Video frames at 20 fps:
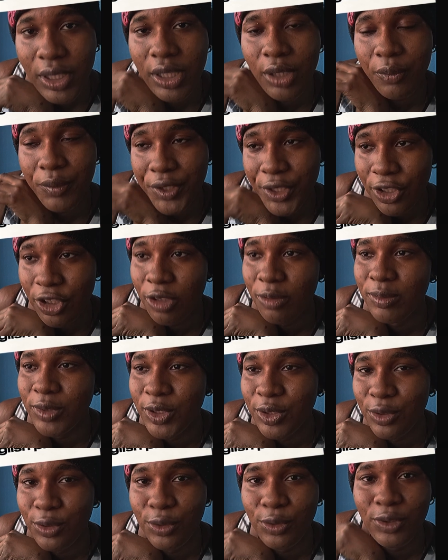when it comes
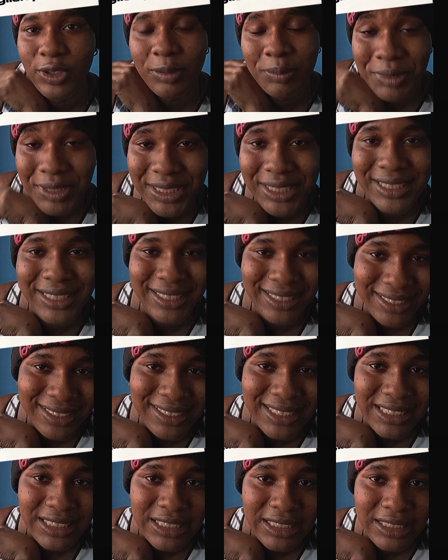to speaking
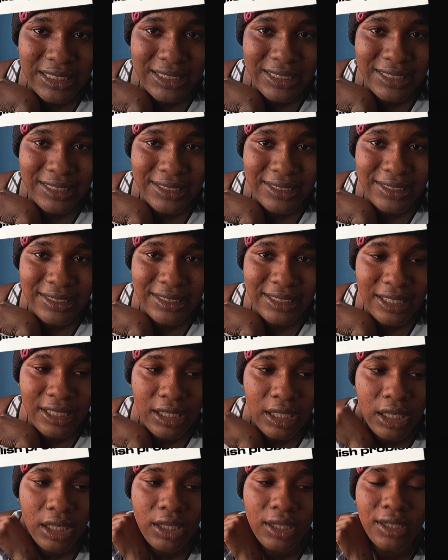English,
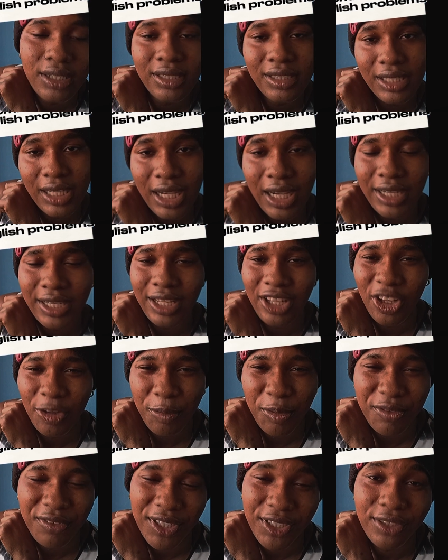and I help
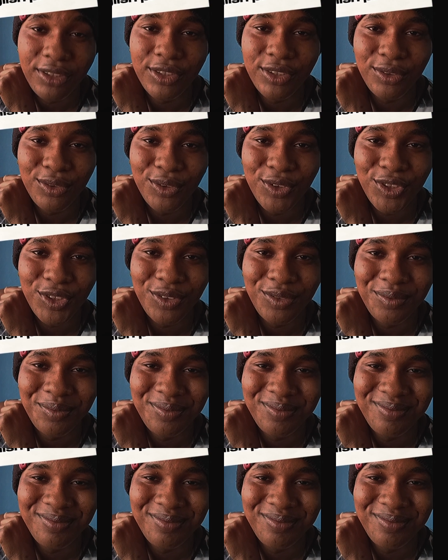you find a solution.